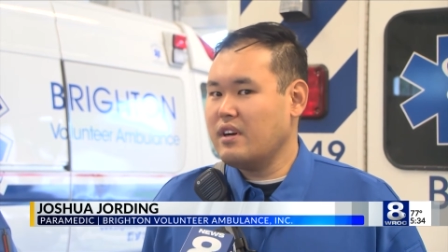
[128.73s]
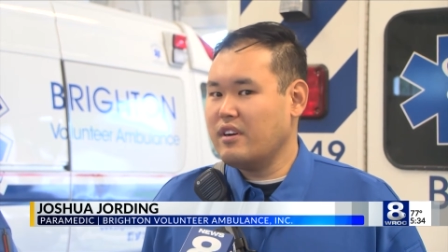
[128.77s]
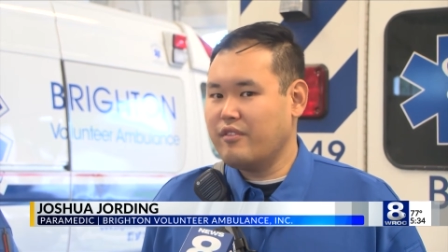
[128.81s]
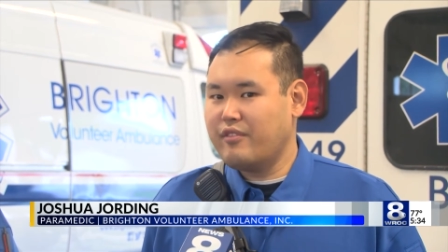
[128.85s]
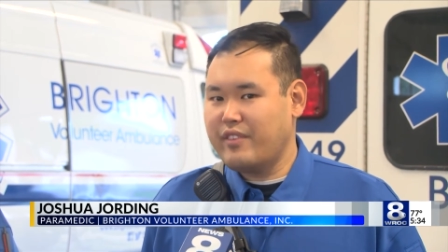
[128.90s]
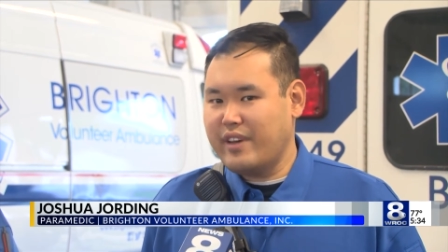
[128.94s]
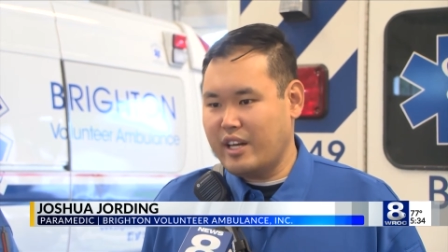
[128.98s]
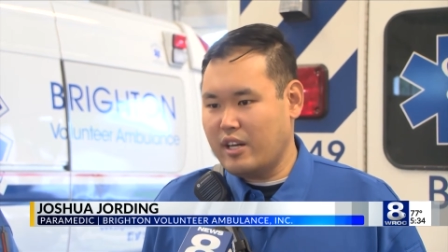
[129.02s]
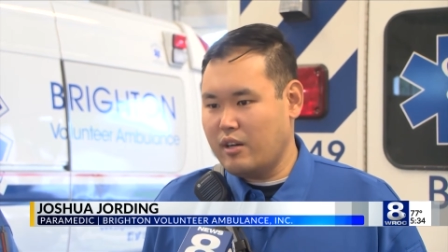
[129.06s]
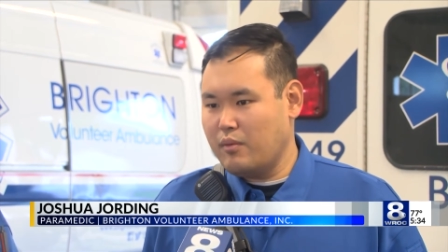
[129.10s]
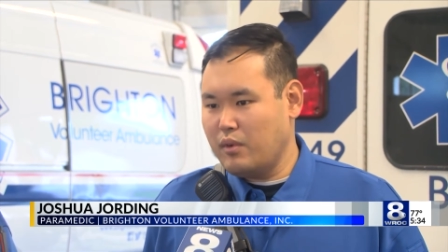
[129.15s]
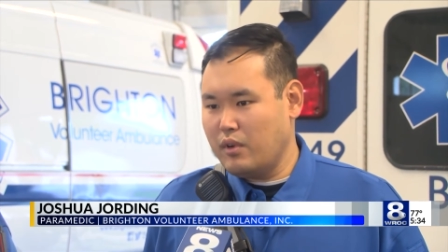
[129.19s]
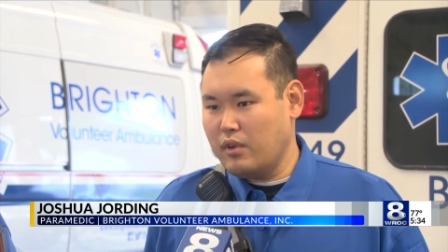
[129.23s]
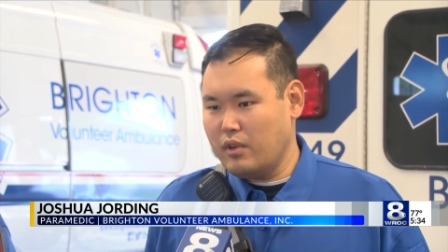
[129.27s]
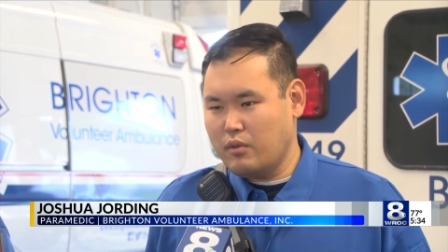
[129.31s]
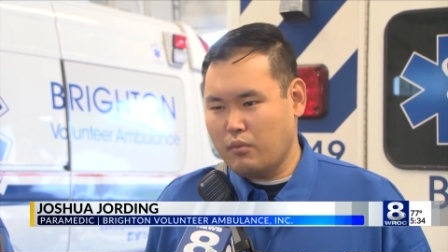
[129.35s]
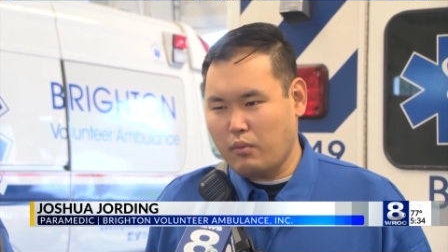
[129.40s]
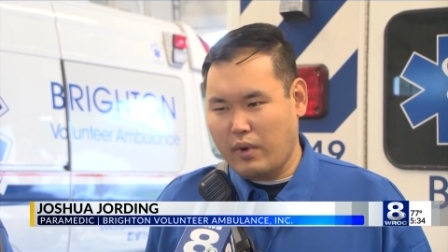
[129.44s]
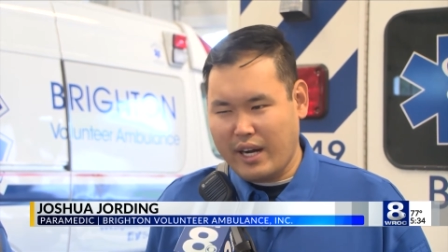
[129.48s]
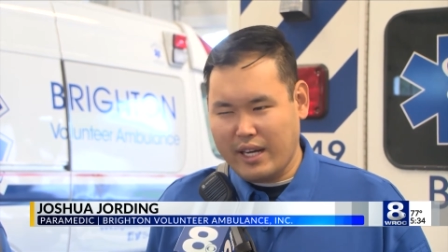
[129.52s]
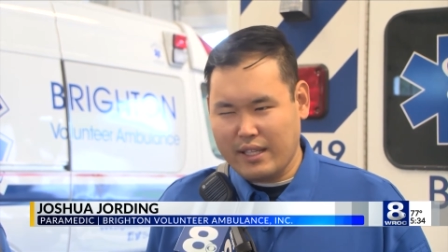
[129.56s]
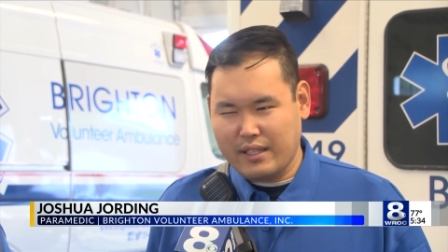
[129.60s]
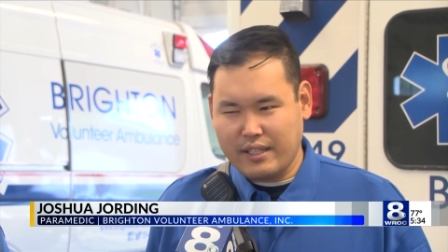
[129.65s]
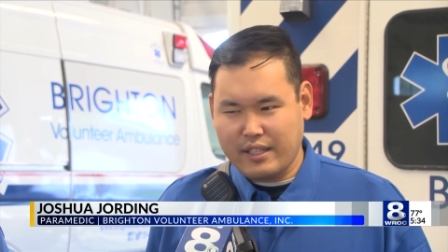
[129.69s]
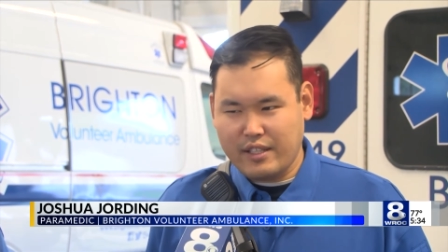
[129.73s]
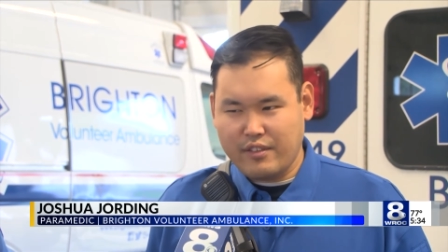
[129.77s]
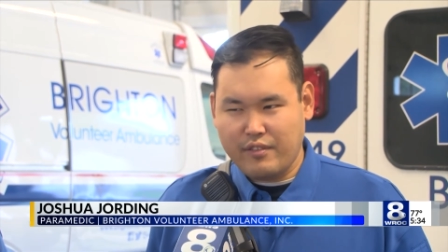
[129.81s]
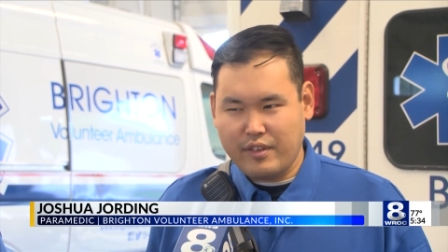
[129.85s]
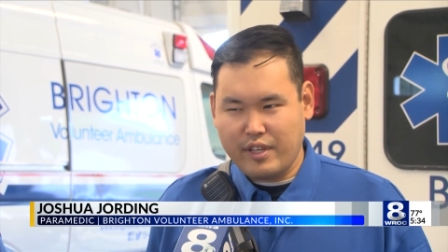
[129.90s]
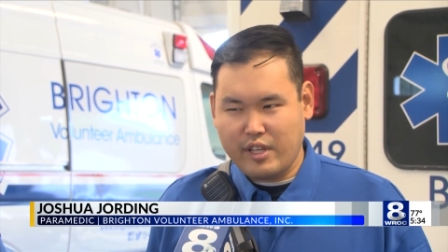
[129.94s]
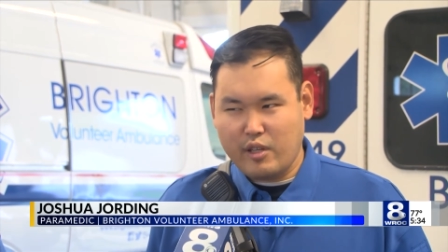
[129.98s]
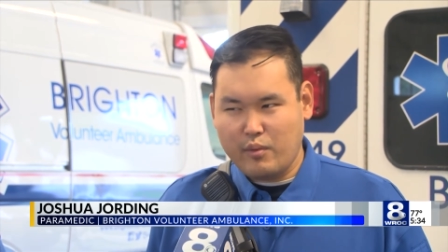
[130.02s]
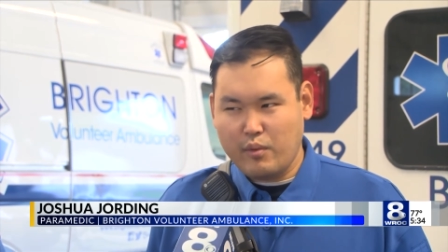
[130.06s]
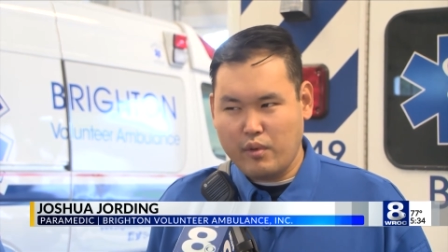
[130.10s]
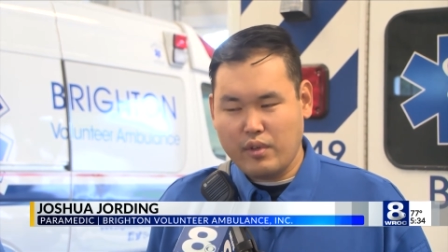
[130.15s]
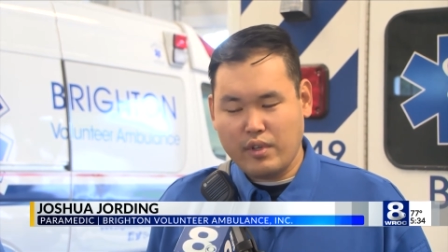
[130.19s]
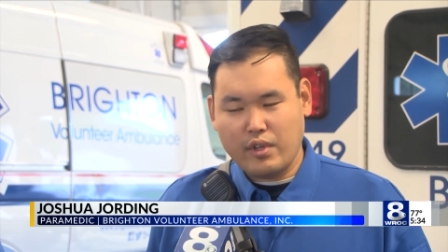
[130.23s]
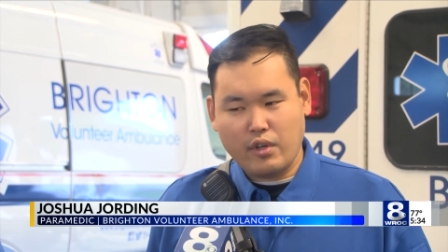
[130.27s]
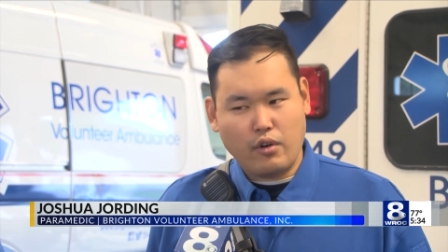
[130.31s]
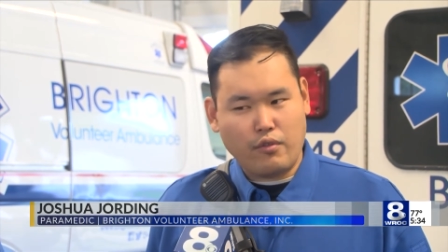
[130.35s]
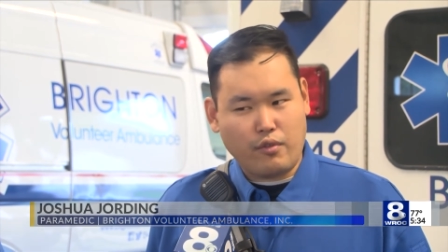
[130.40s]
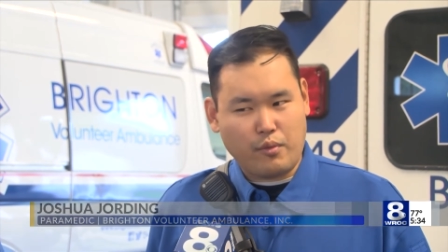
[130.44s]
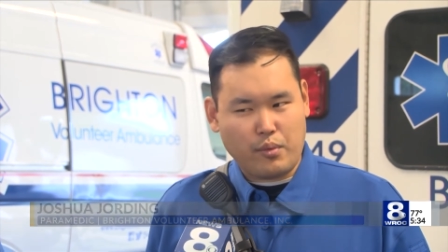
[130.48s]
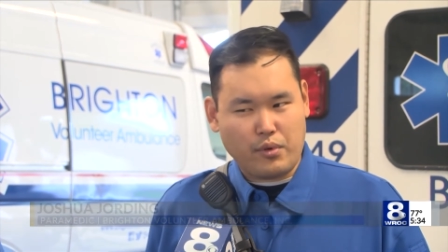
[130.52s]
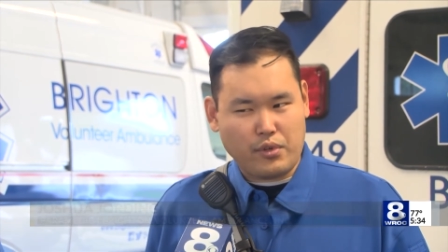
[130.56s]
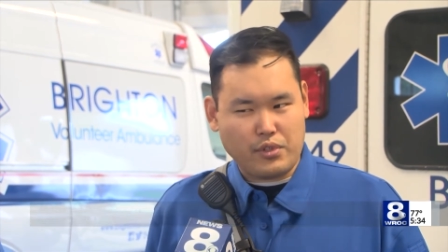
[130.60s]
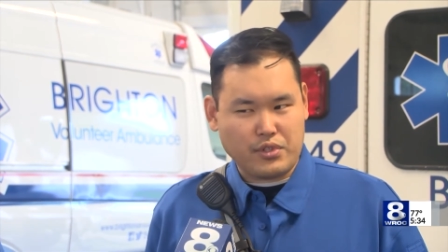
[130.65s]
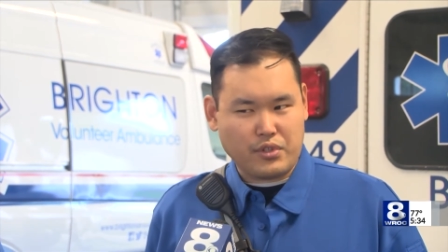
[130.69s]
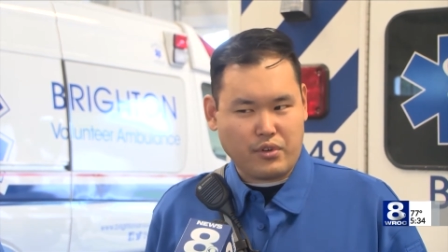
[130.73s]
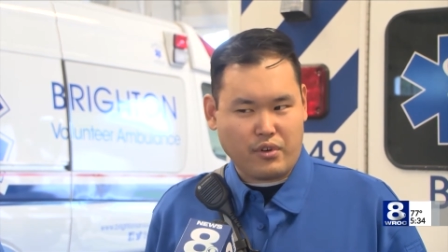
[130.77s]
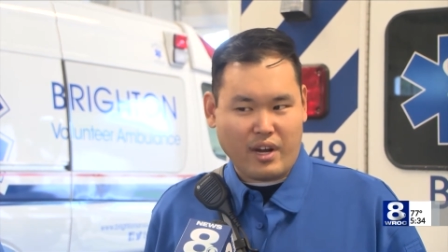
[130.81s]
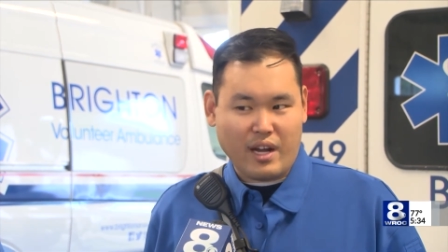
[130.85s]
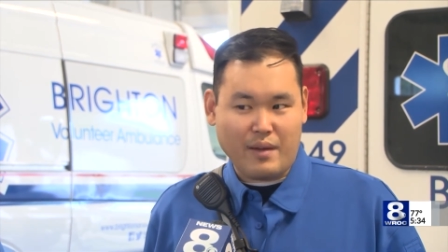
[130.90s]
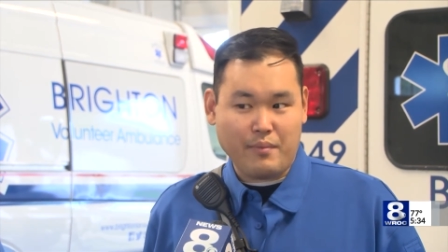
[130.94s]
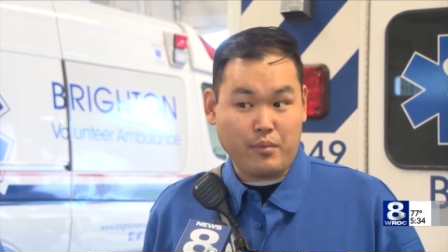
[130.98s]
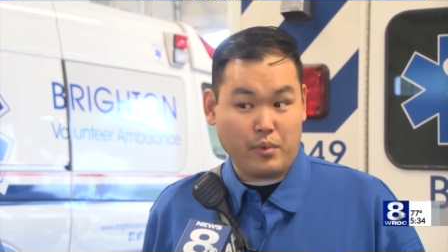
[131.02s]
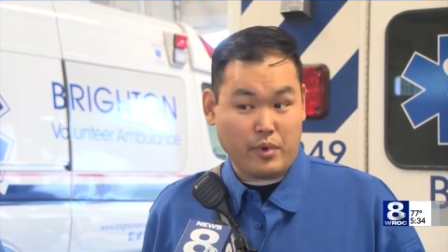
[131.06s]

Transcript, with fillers: available and widely available and overprescribed